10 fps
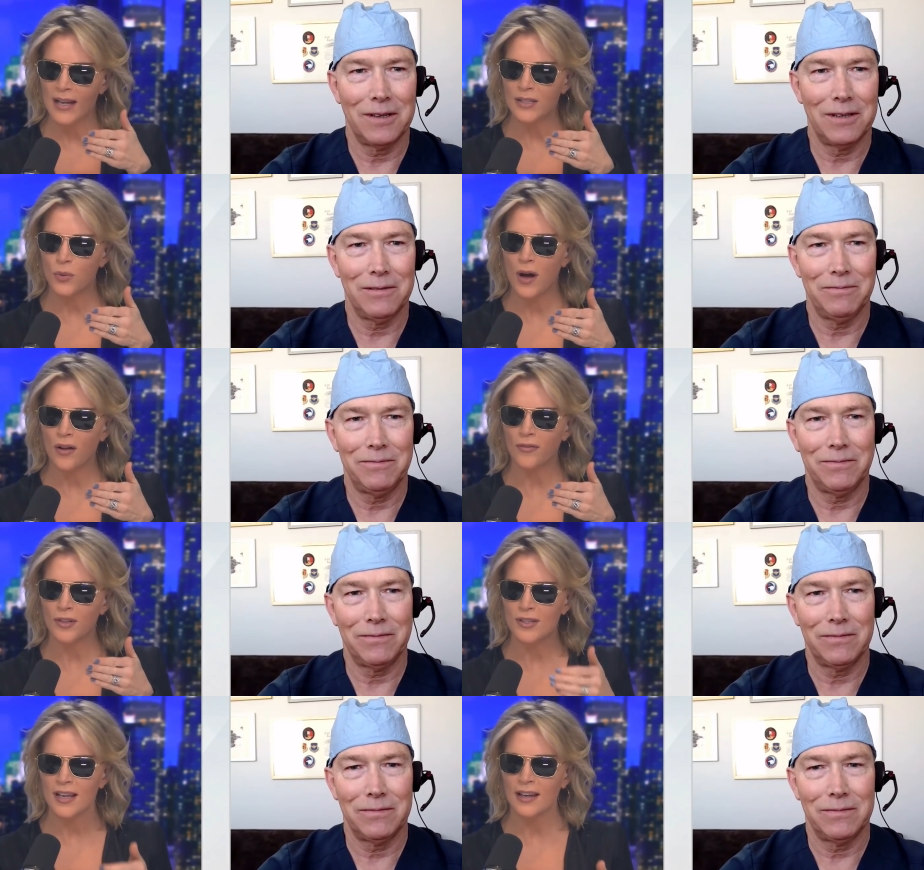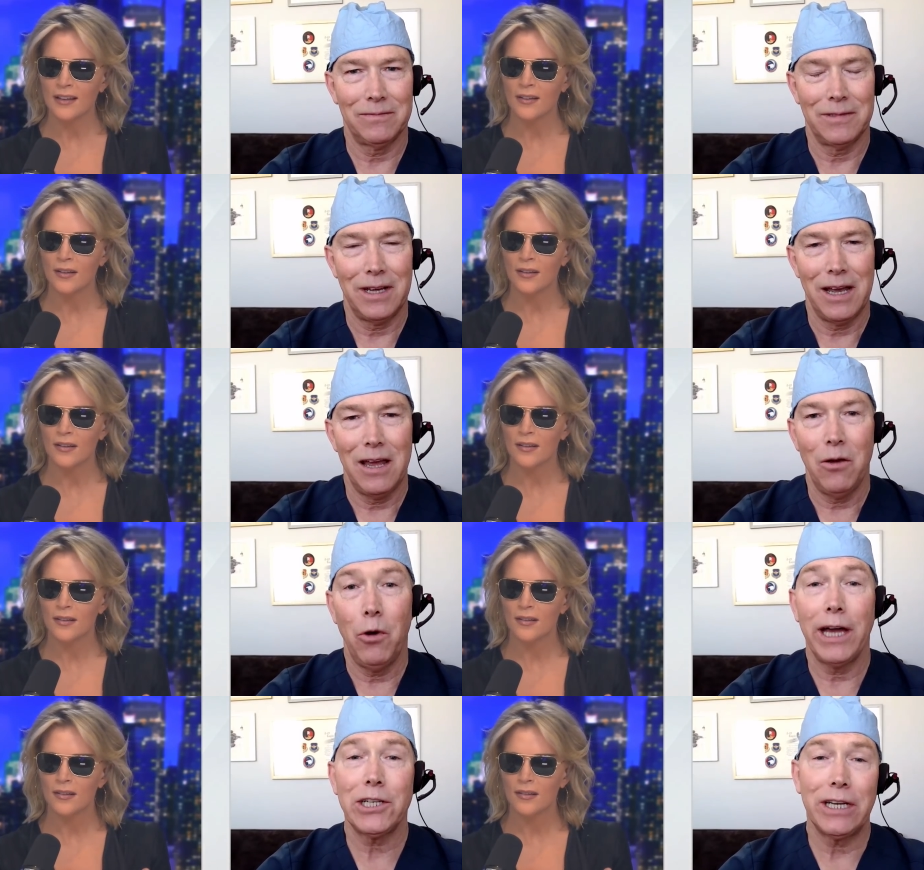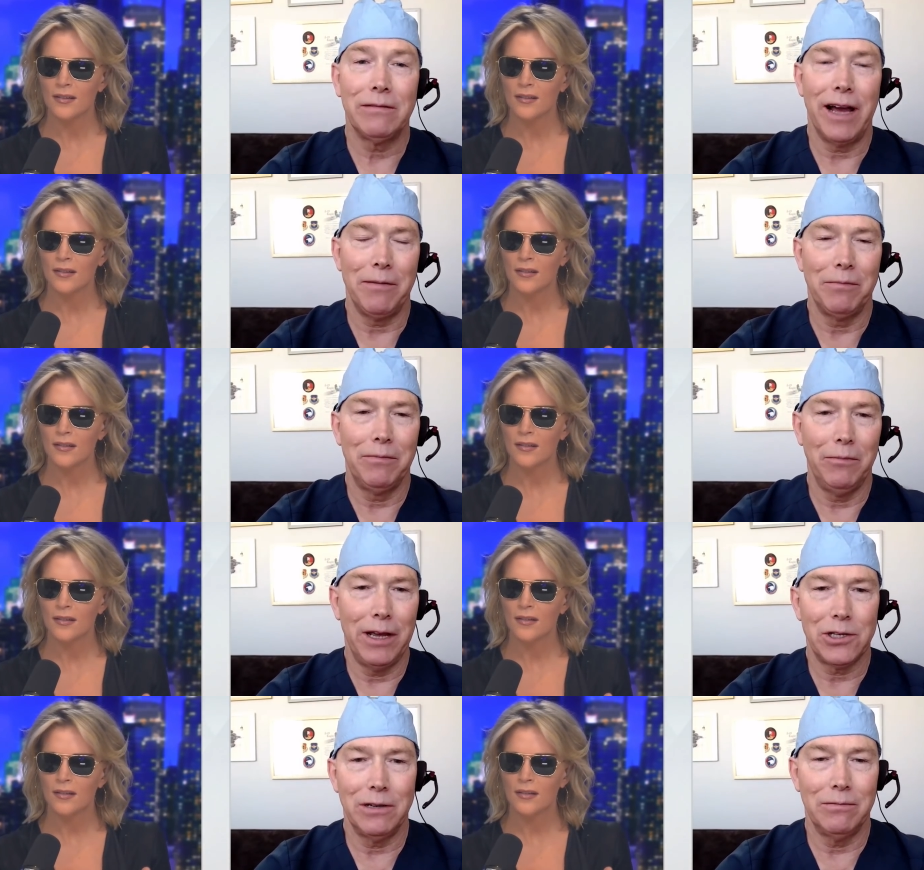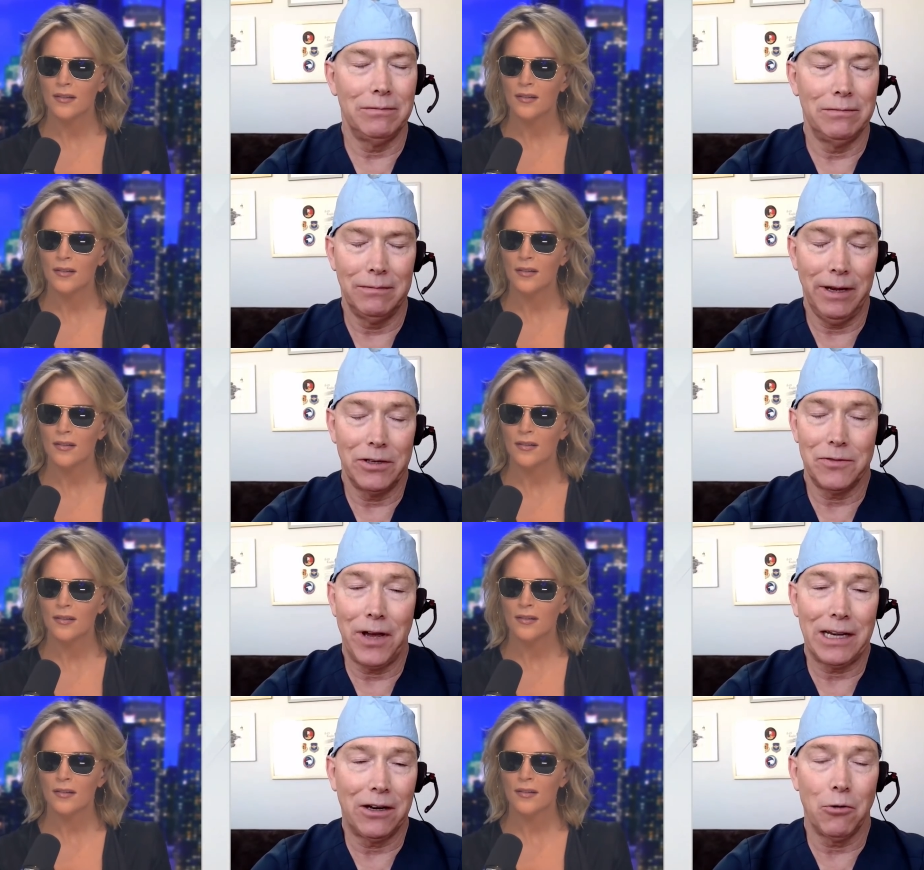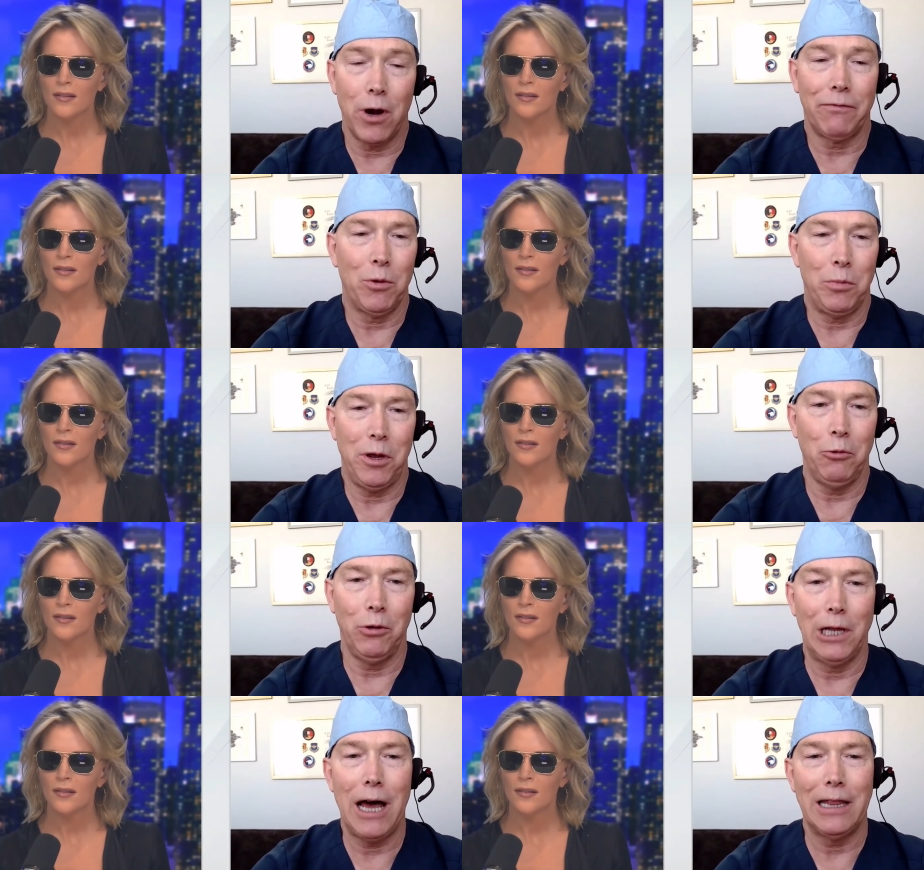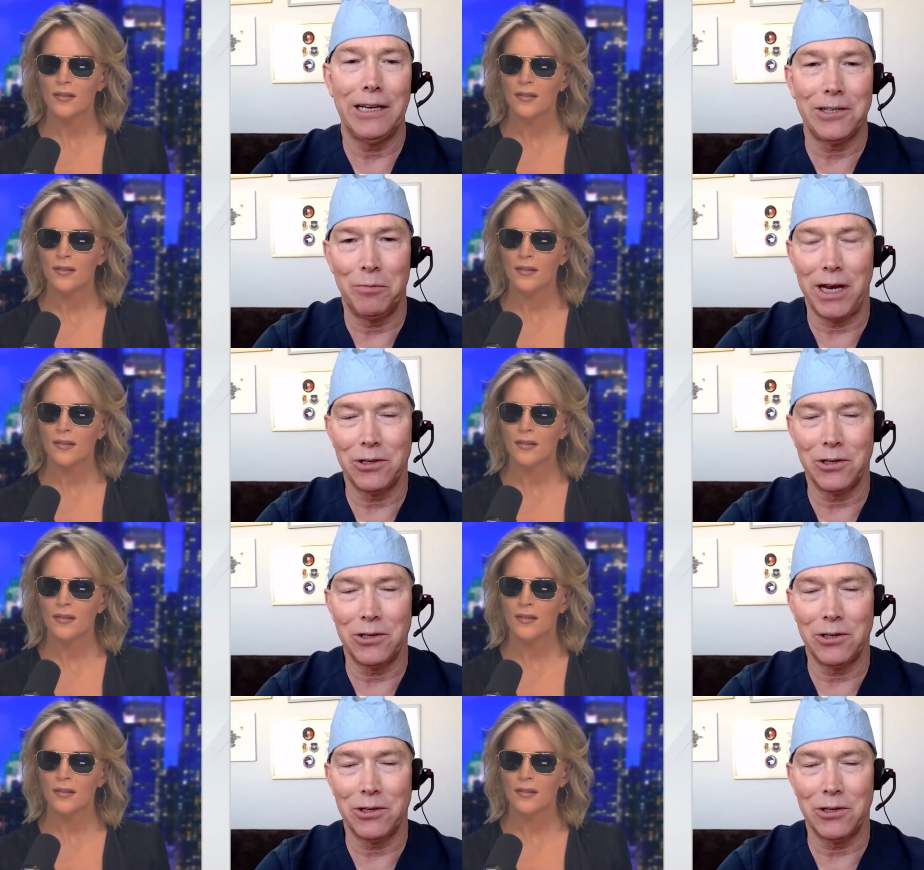Speaker 1: minus twelve. You're saying?
Speaker 2: Well, actually, I is it. It's in great for people a lot less than